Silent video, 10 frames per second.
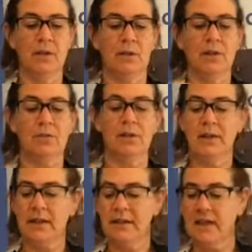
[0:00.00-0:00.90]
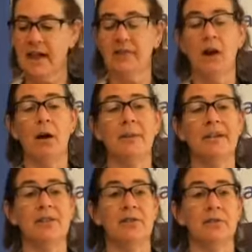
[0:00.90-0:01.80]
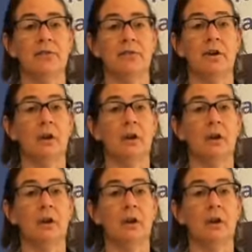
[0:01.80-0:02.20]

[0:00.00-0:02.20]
we usually like to have a combination of